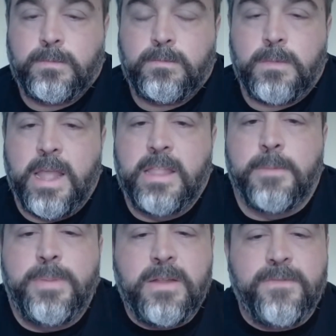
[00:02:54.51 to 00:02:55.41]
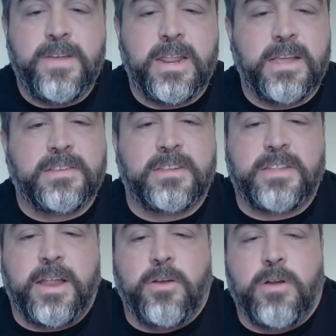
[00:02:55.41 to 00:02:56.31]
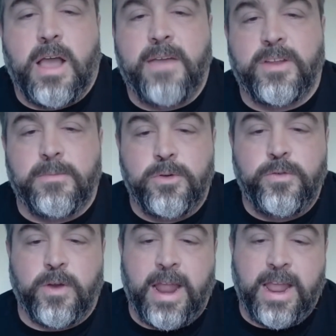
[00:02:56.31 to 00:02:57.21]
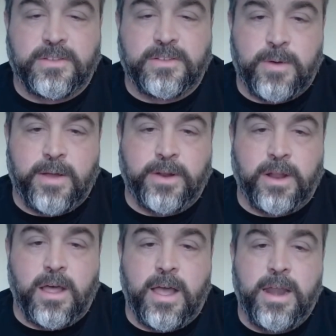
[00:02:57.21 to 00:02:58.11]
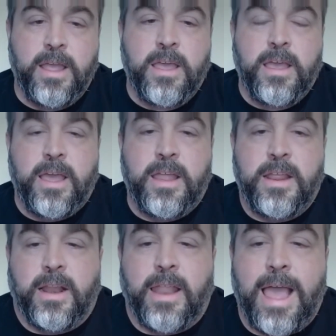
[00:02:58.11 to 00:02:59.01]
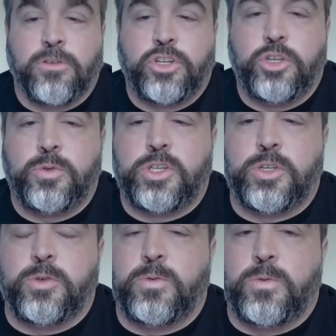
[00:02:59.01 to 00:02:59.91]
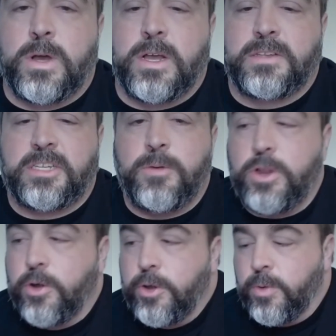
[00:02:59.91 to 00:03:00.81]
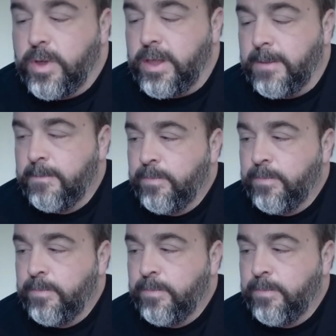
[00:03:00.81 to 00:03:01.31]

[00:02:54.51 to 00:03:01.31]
And the benefit is that you're not having to move your hands around a lot, and it allows you to see what you're doing.